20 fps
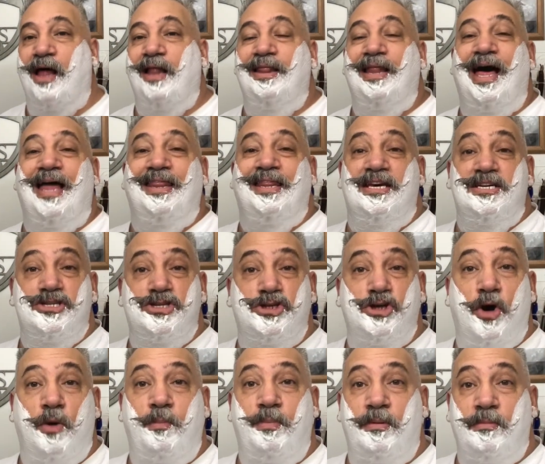a lot less
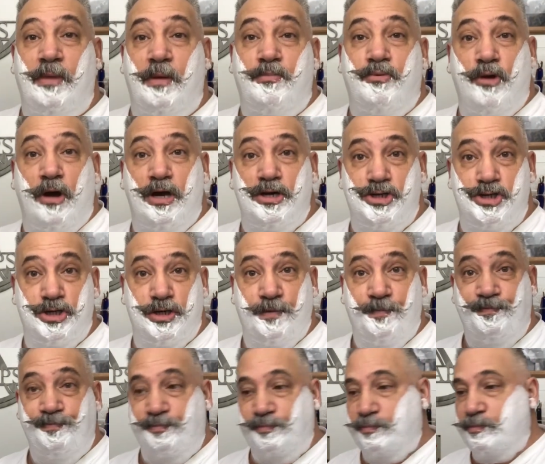soap in my brush.
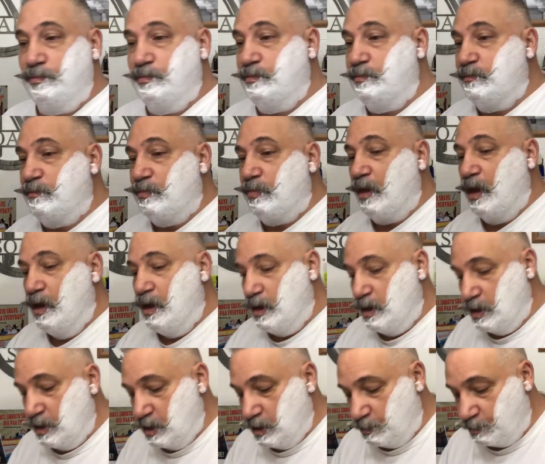
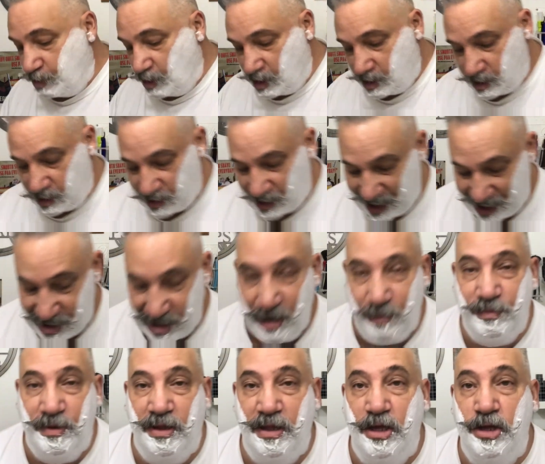But that's
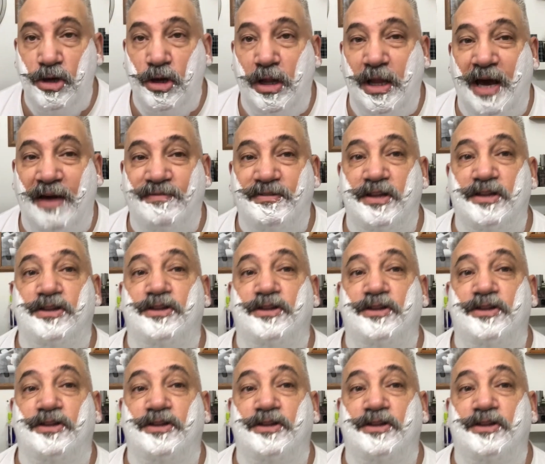something that you'll have to